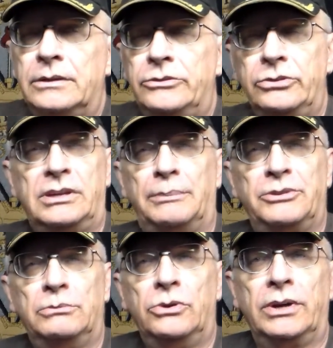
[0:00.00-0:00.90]
2 cups
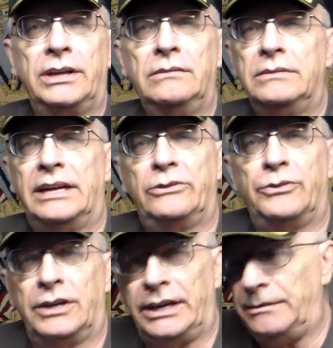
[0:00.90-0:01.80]
a morning, that's
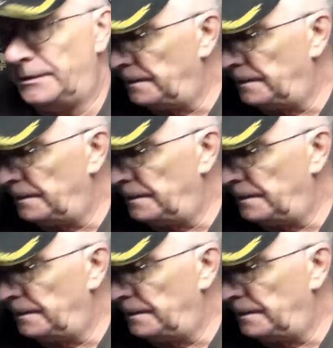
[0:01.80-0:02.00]
fine.